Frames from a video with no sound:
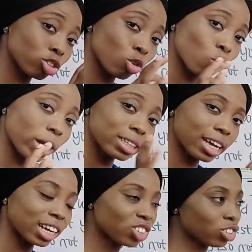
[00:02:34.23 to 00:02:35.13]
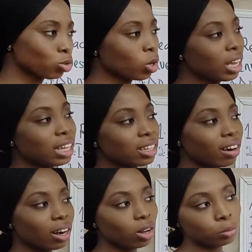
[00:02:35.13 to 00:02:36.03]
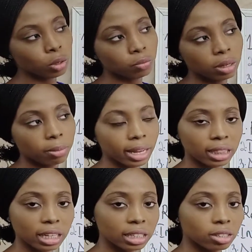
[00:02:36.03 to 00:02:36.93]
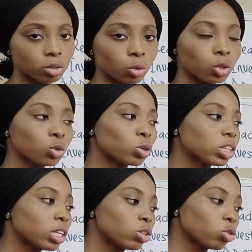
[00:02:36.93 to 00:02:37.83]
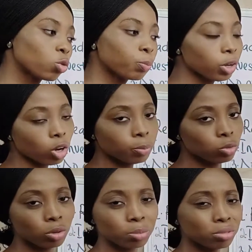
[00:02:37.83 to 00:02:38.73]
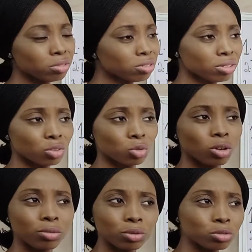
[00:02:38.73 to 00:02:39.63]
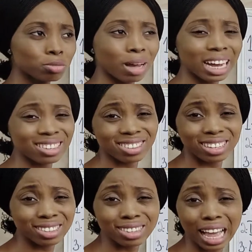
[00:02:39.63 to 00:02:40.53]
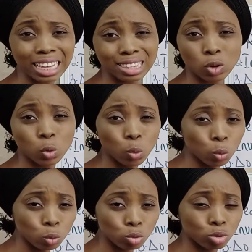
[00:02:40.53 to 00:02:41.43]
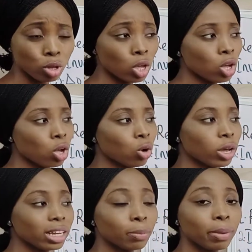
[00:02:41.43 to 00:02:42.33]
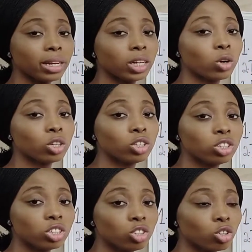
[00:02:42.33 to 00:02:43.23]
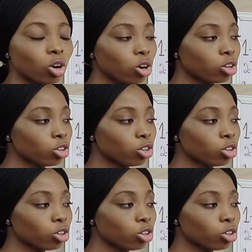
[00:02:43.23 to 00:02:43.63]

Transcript: quite catchy. So there are a lot of them like that. So you could pick up storybooks, novels, magazines, articles, okay, depending on your